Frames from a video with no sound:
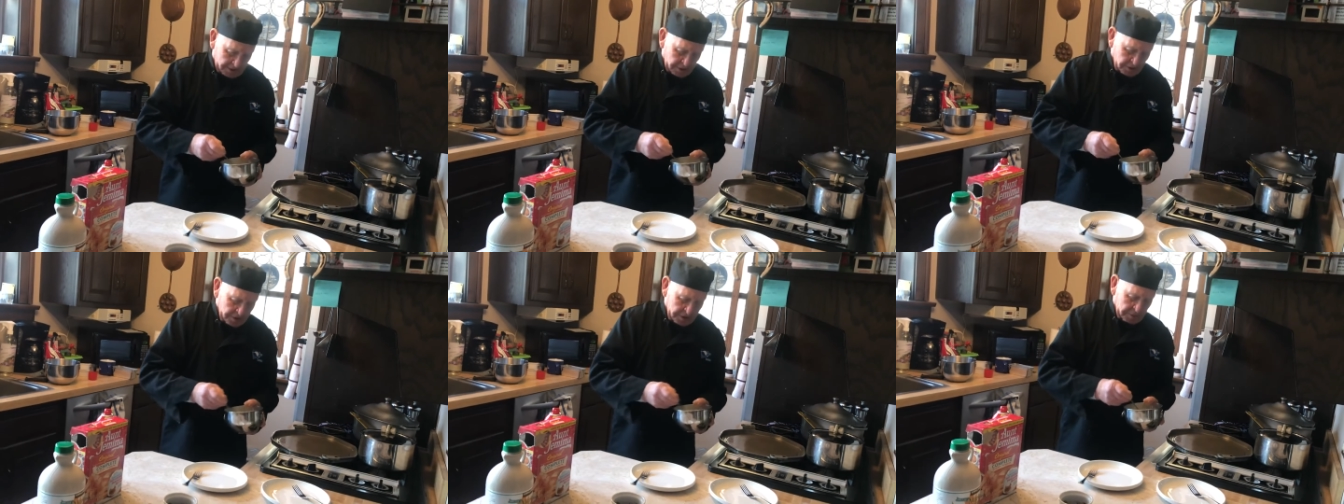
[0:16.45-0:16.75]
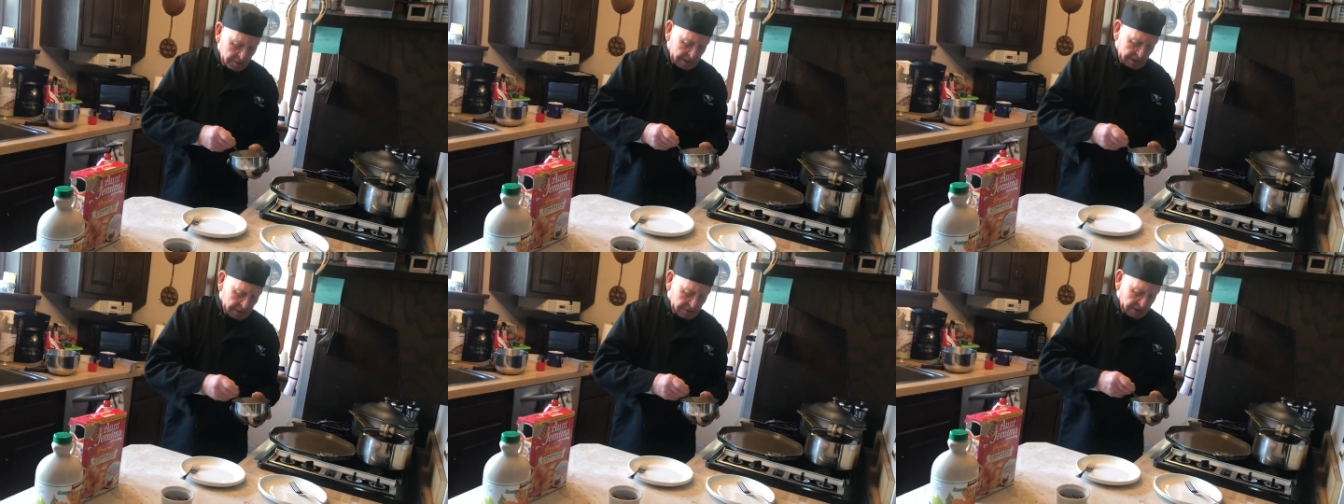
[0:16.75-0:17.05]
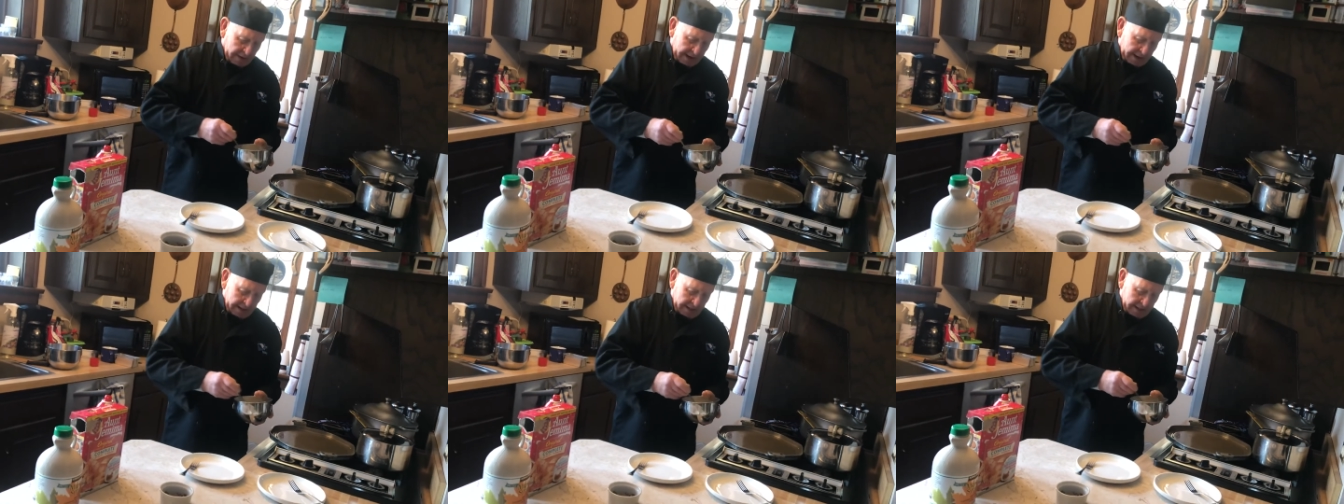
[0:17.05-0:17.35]
Usually when the
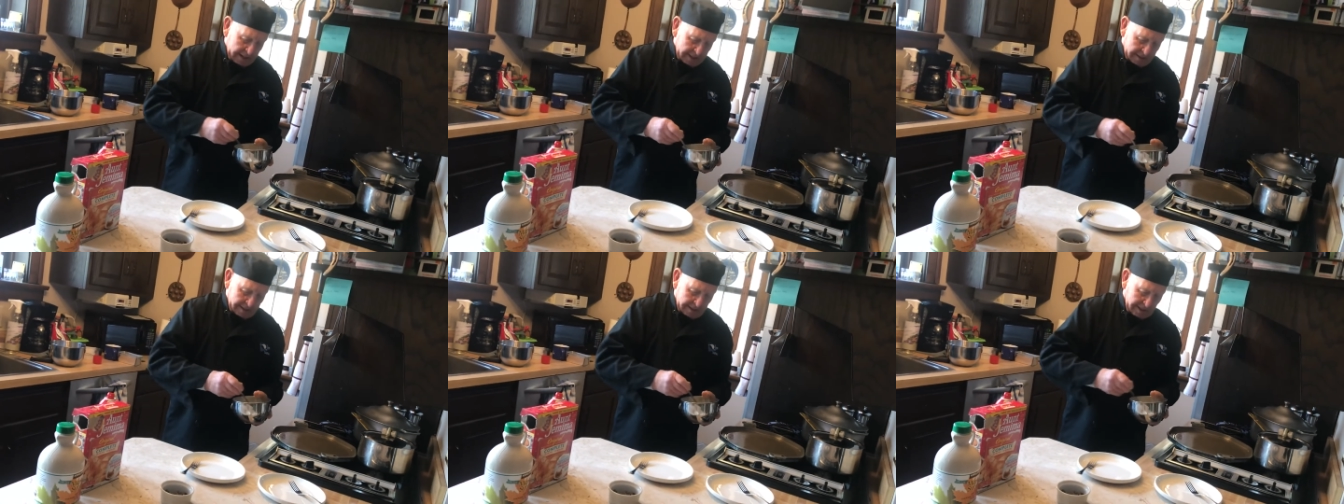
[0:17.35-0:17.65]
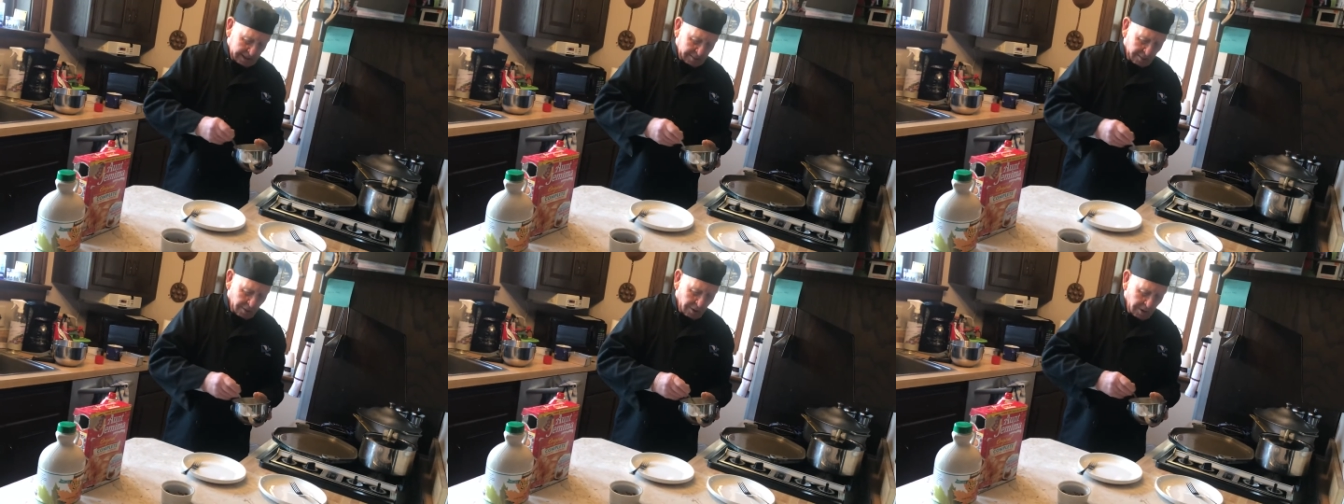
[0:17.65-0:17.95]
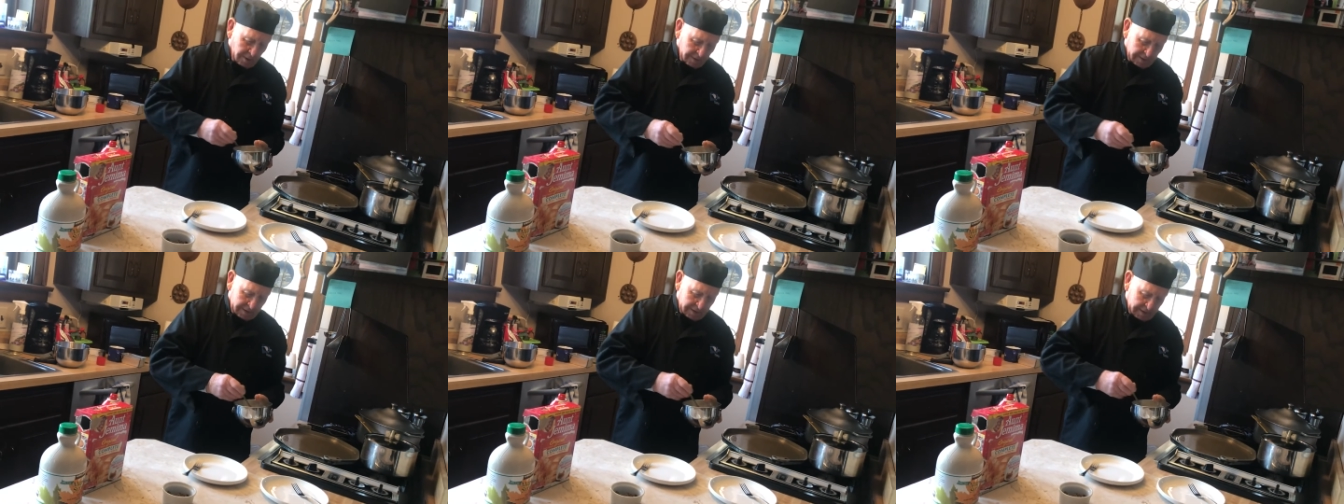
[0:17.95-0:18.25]
grandkids come
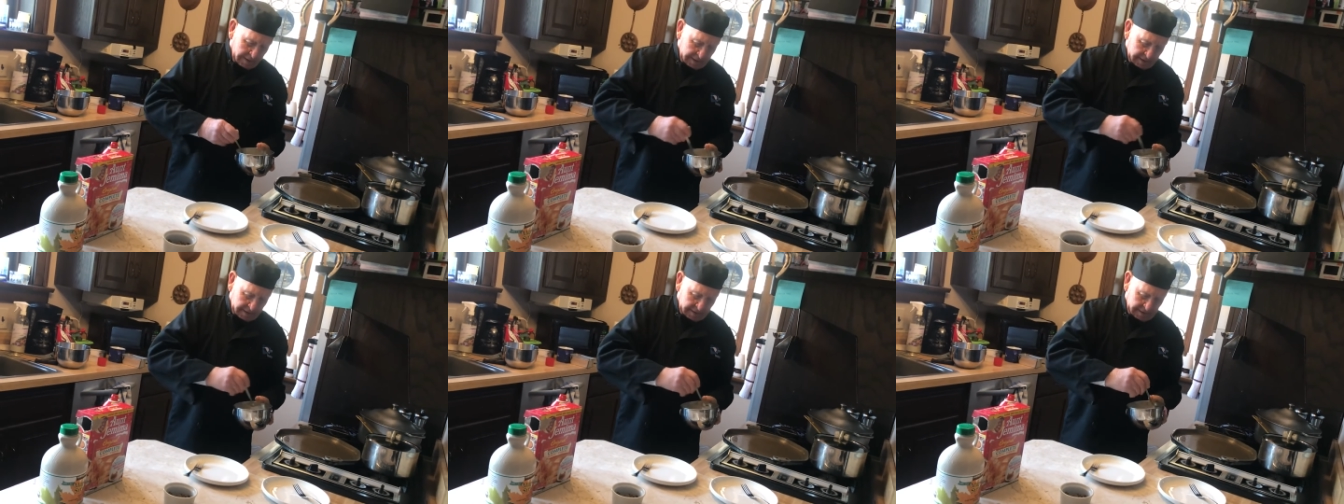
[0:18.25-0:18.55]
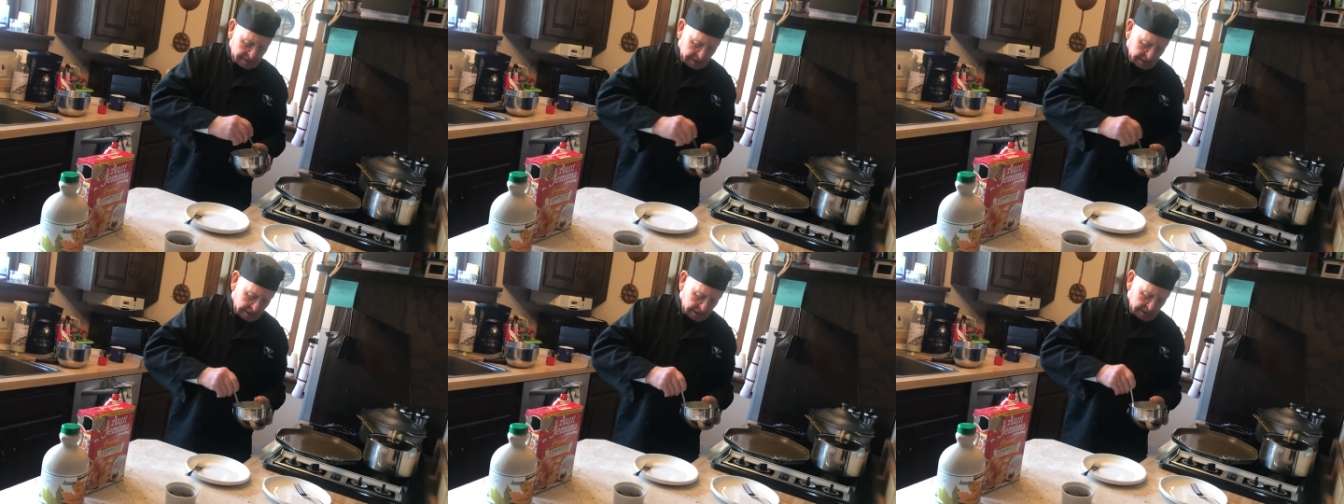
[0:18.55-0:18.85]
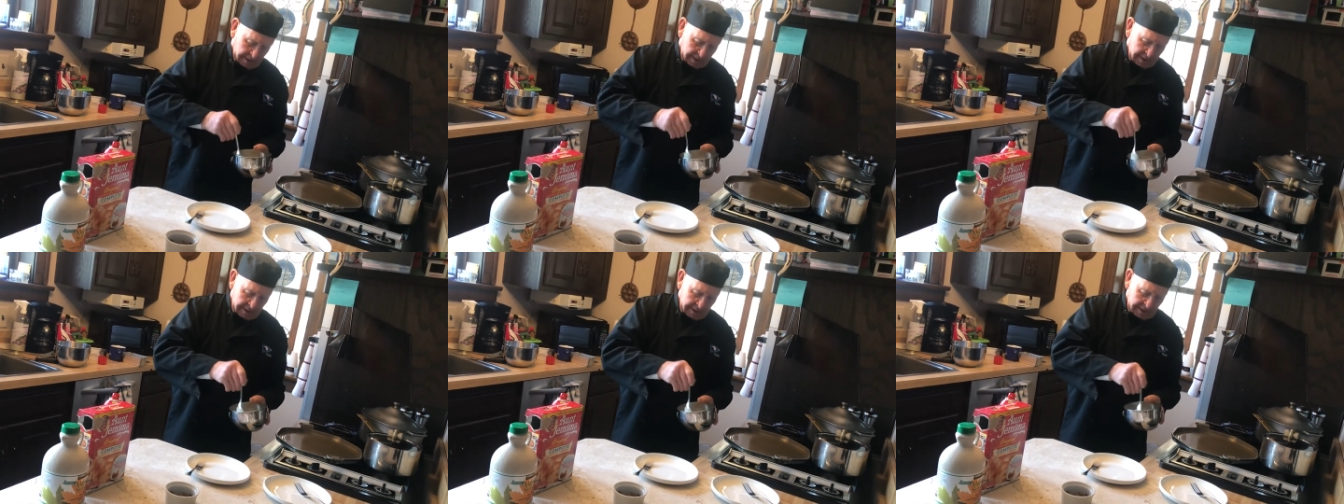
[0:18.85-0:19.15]
over and
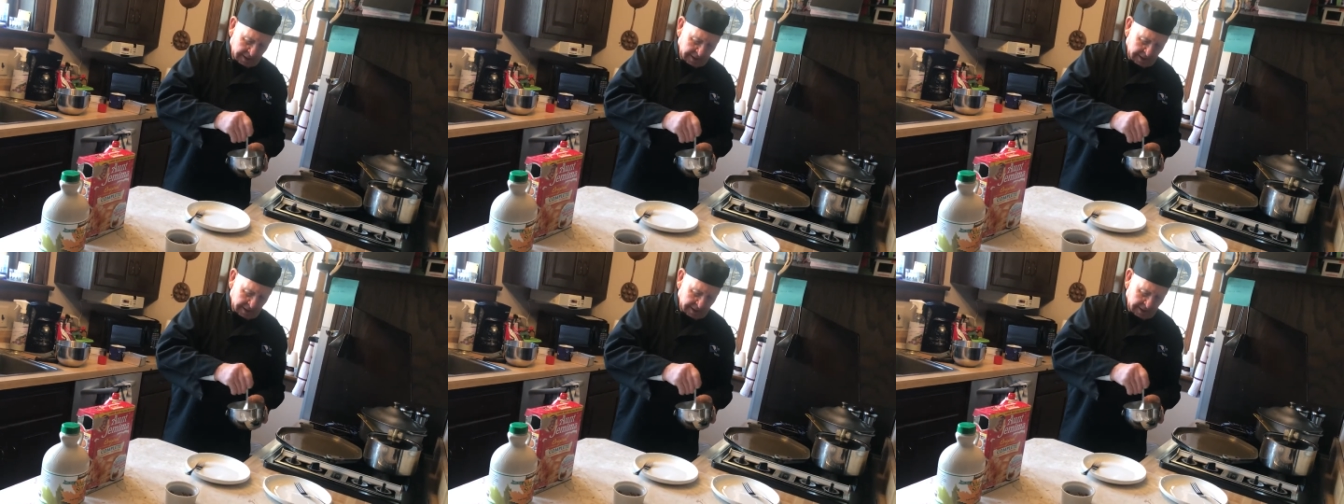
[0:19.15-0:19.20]
uh,